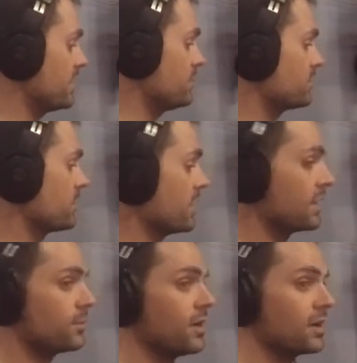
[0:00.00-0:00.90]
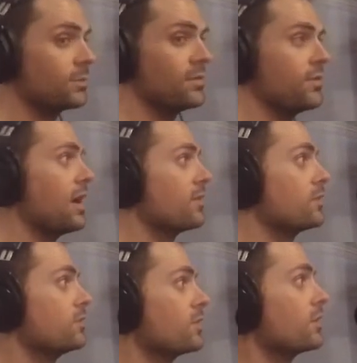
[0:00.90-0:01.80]
comes around, and I'm talking to my father,
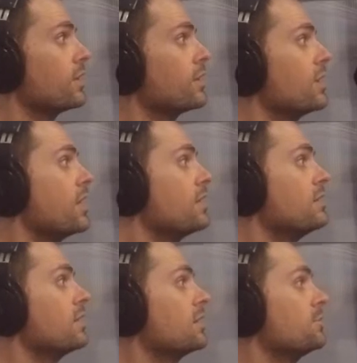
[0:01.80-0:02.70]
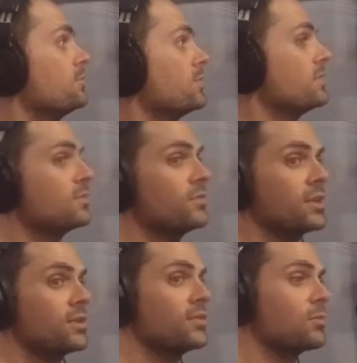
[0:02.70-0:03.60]
who's over here, and um, he's
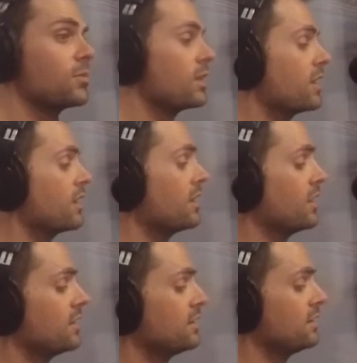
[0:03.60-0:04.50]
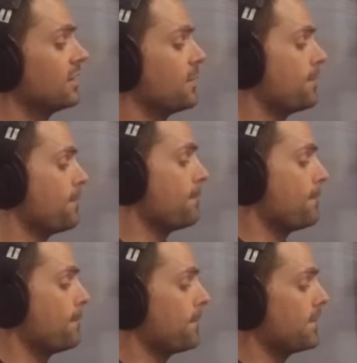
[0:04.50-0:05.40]
videotaping right now, and um,
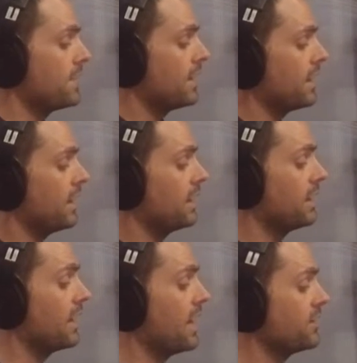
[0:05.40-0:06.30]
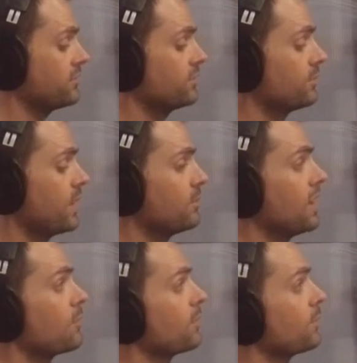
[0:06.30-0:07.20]
and I asked him, had
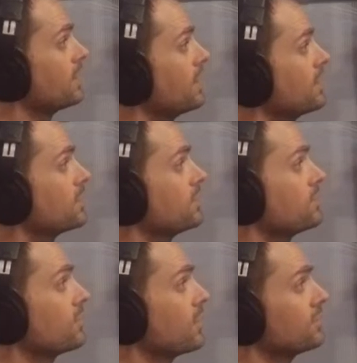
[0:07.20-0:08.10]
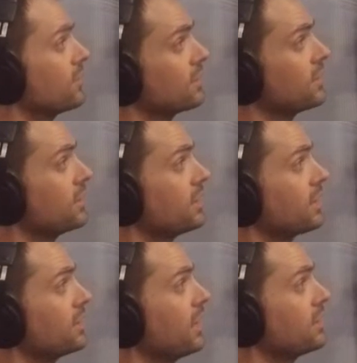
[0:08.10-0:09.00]
mom read my letter because her and I talk a lot, and
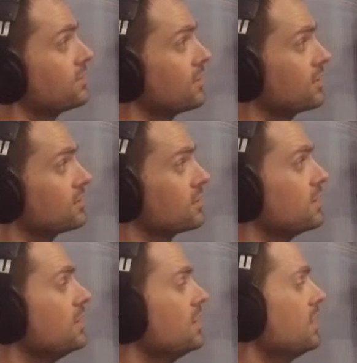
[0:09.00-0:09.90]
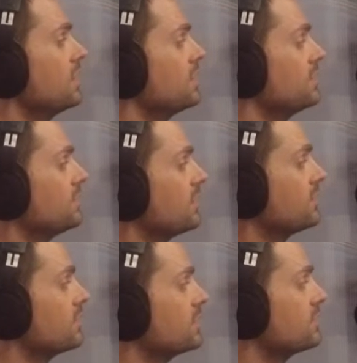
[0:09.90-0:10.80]
I hadn't talked to her, and he
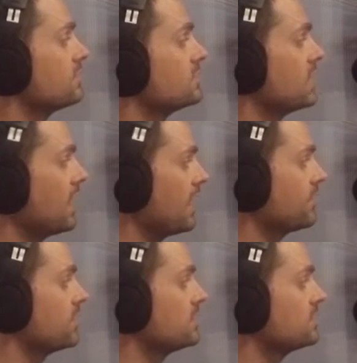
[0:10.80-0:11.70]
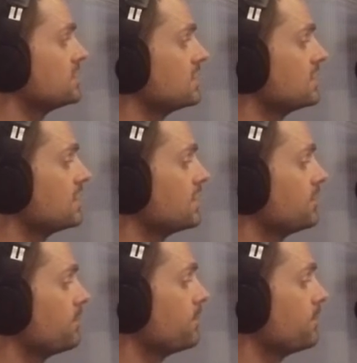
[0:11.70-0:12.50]
said that she hadn't, that she um,